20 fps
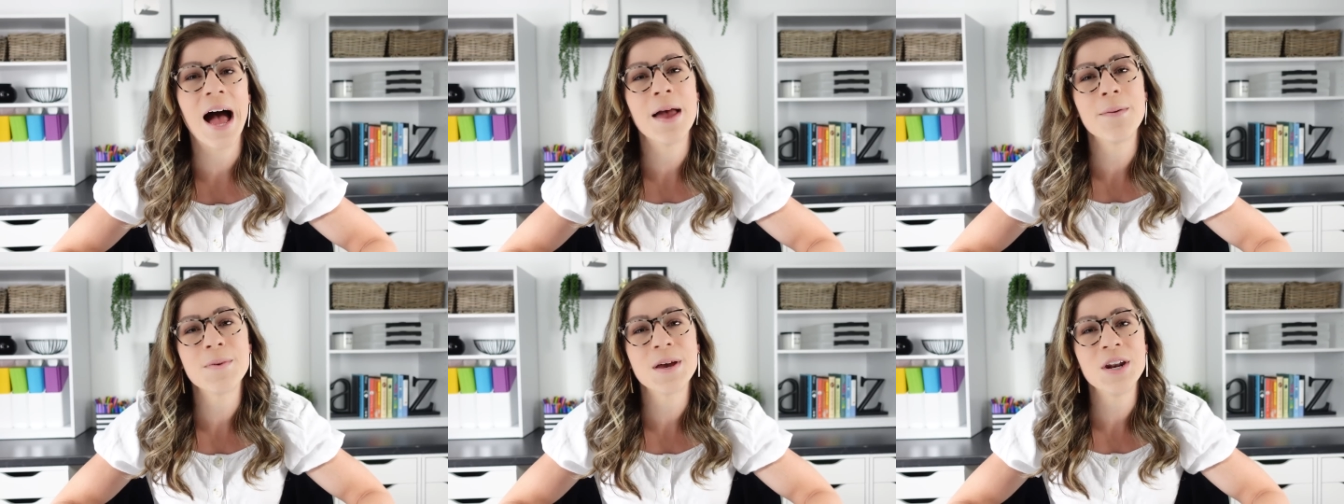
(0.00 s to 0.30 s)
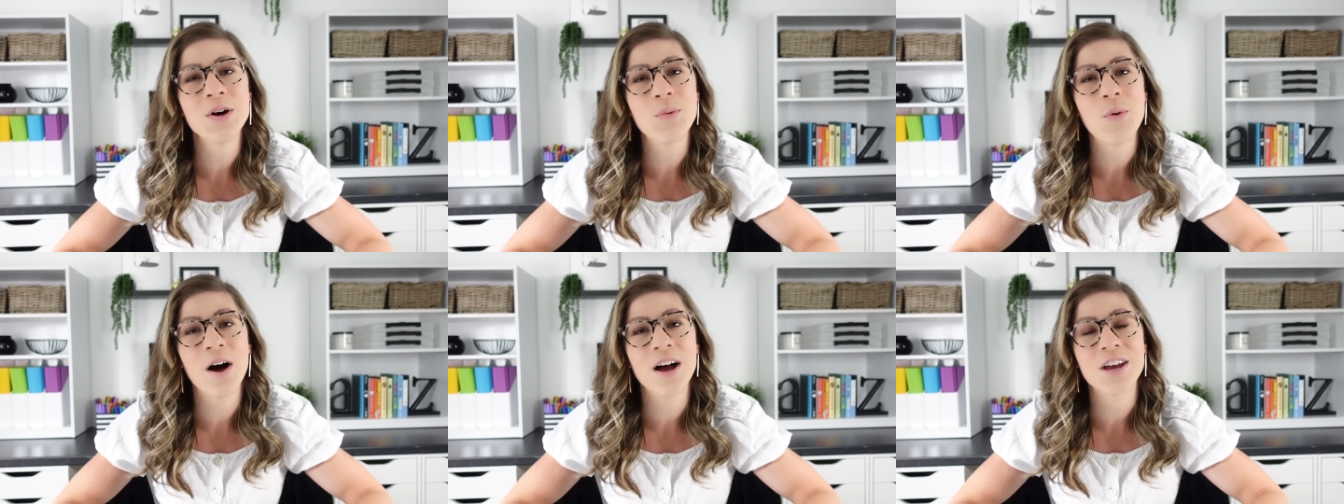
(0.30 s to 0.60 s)
I'm
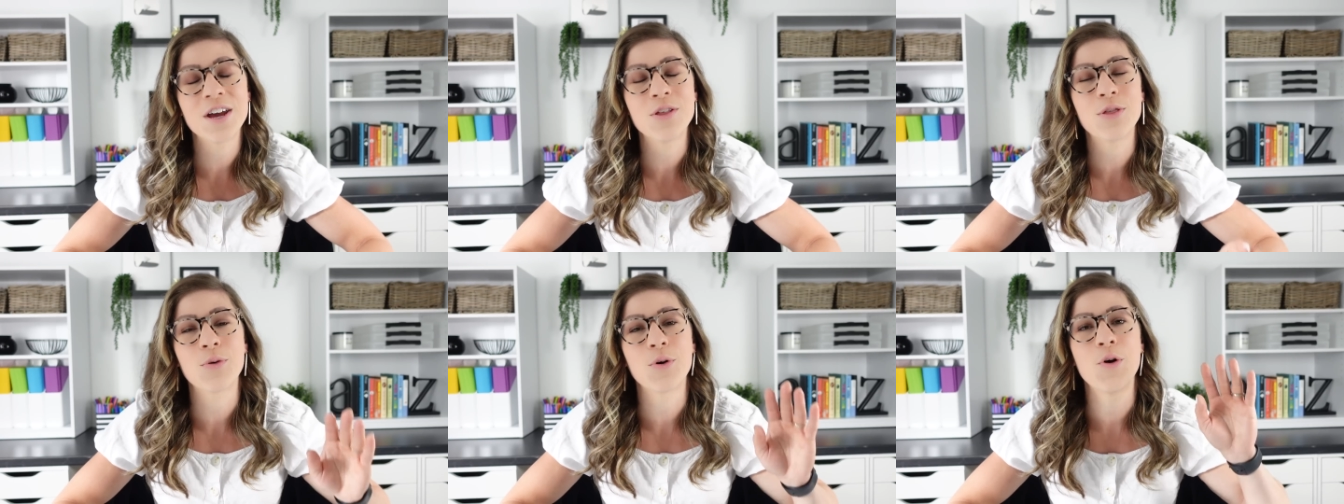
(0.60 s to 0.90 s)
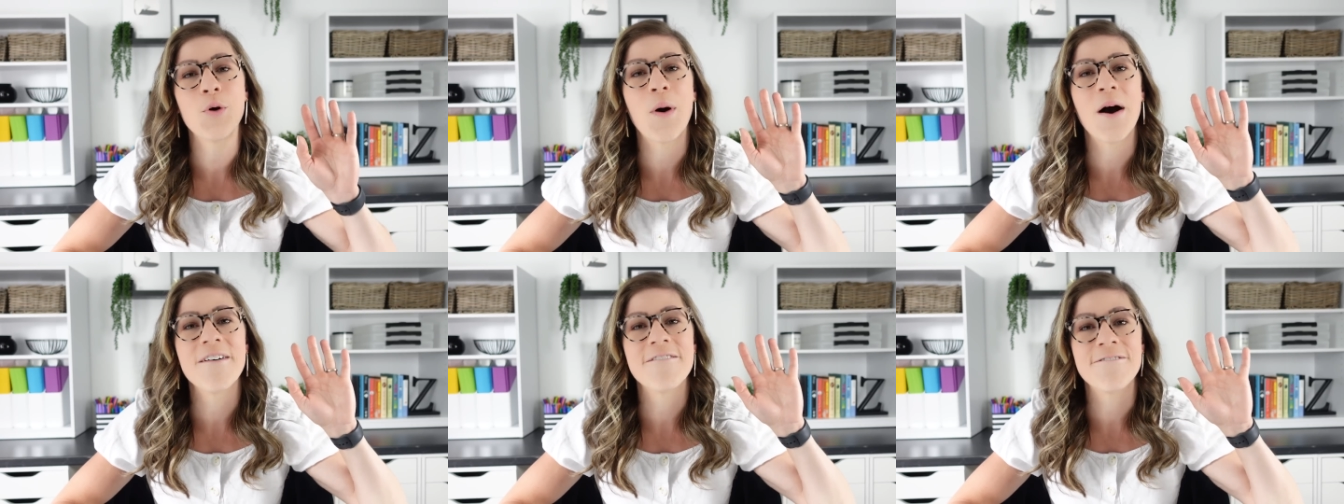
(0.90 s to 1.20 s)
gonna walk you
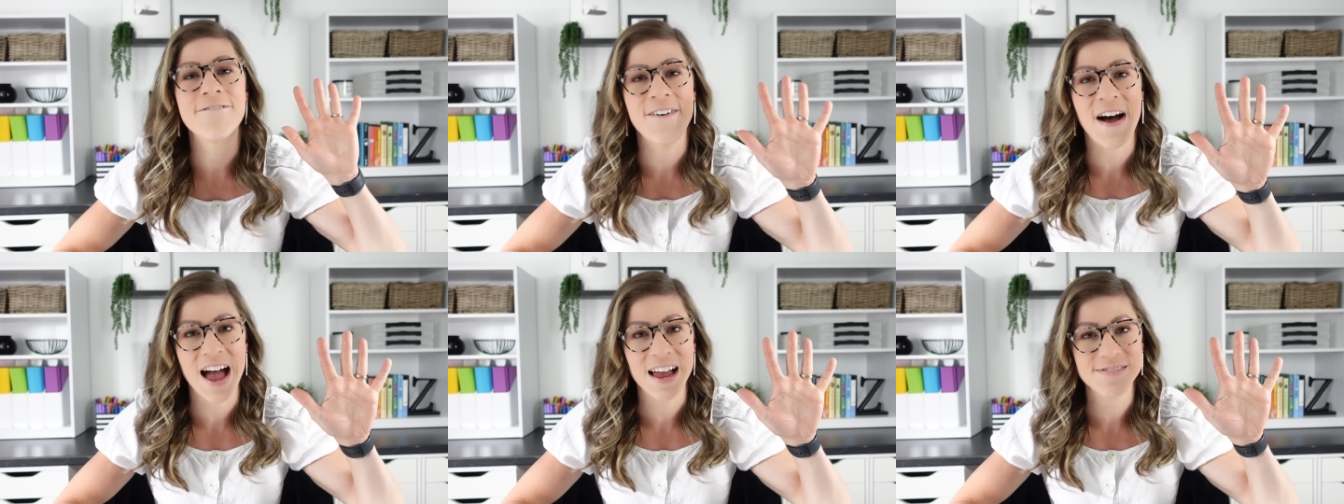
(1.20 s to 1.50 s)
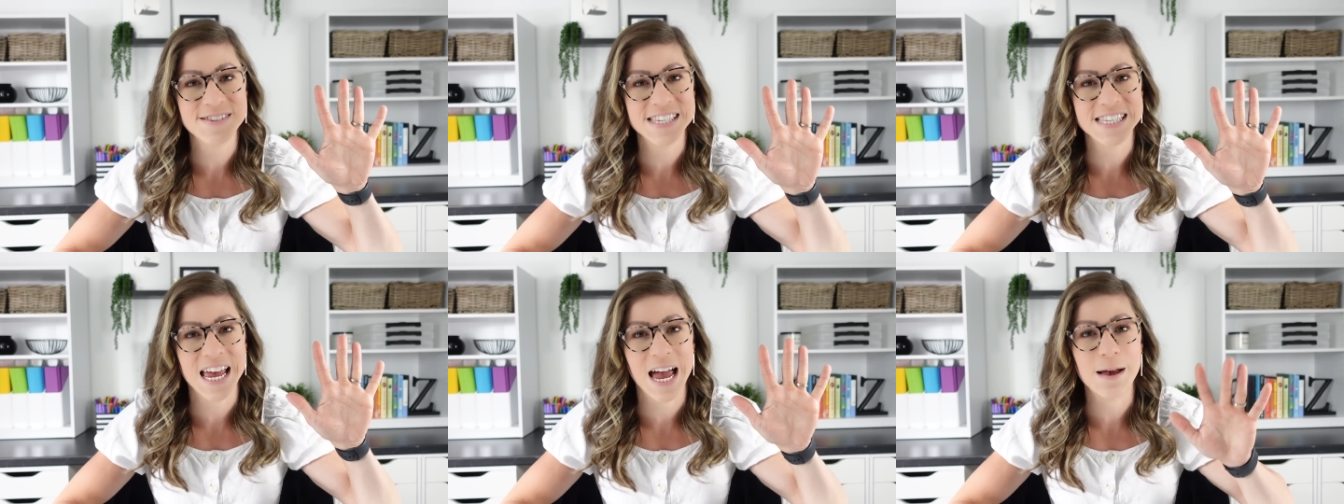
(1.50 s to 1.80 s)
through
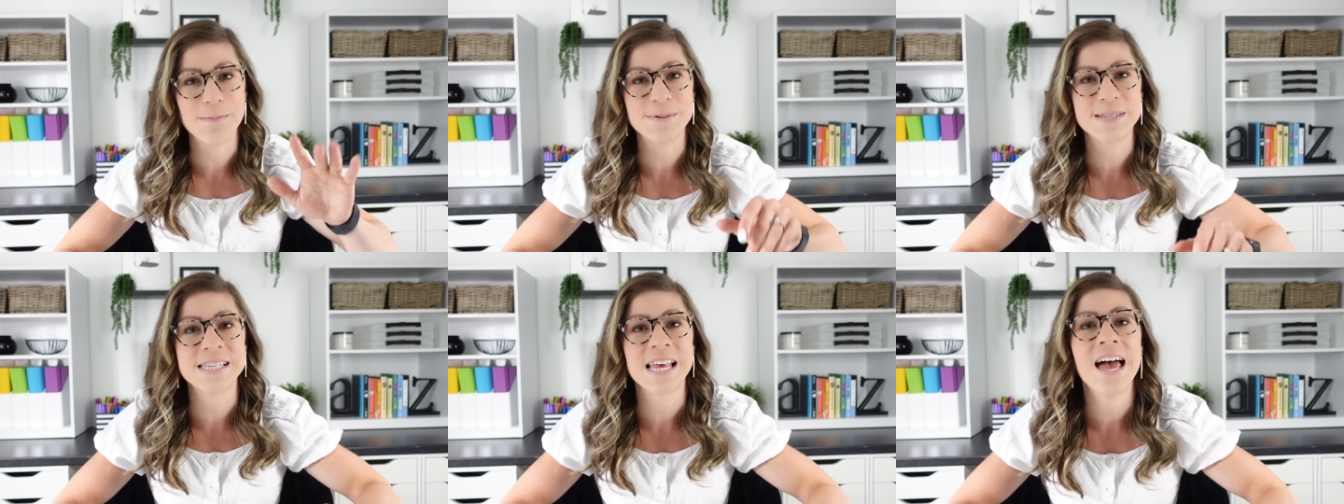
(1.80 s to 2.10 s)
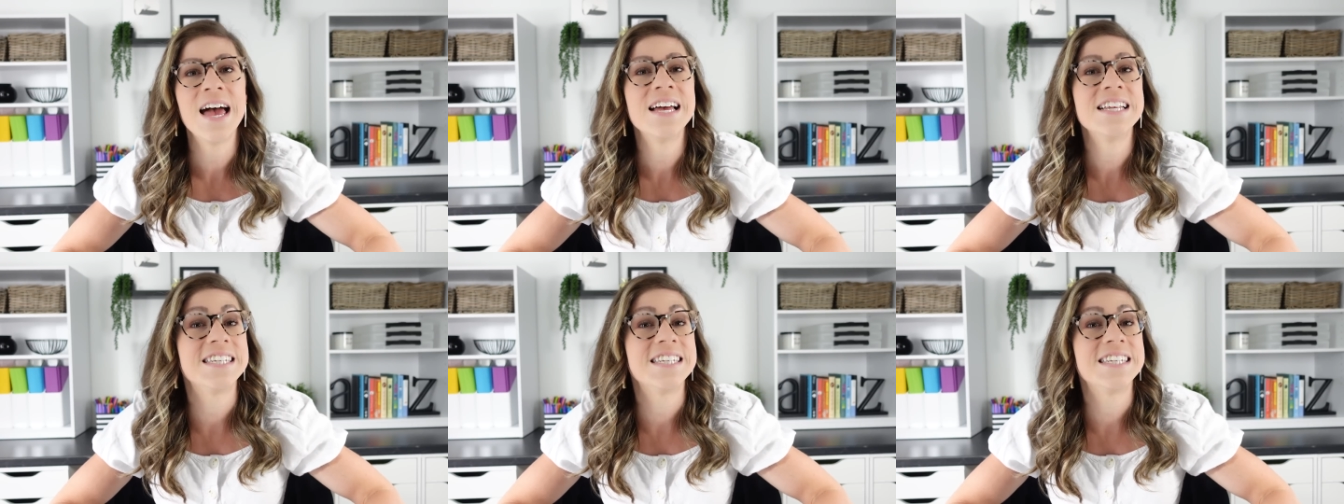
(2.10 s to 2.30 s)
five steps